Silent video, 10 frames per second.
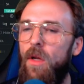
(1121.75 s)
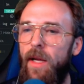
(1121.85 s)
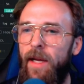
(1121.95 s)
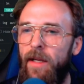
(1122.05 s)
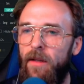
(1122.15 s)

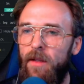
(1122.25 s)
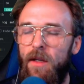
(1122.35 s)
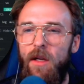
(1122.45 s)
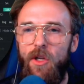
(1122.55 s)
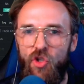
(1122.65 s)
and
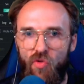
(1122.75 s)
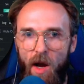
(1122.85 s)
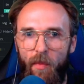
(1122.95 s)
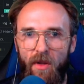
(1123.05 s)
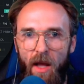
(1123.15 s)

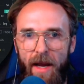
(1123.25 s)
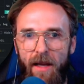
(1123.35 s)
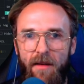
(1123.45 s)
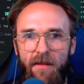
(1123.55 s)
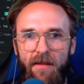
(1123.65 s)
drop a like.
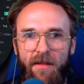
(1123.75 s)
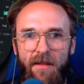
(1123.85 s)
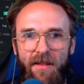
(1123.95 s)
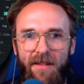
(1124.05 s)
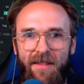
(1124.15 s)

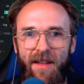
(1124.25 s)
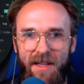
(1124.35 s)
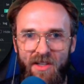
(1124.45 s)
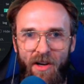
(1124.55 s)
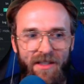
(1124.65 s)

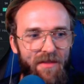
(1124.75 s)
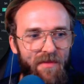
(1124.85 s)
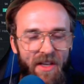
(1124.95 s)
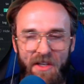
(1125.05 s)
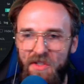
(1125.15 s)
That's awesome.
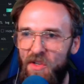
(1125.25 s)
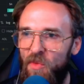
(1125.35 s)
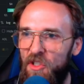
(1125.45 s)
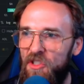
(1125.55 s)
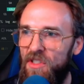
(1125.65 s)
Thank you so
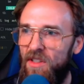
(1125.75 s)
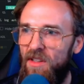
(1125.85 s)
much.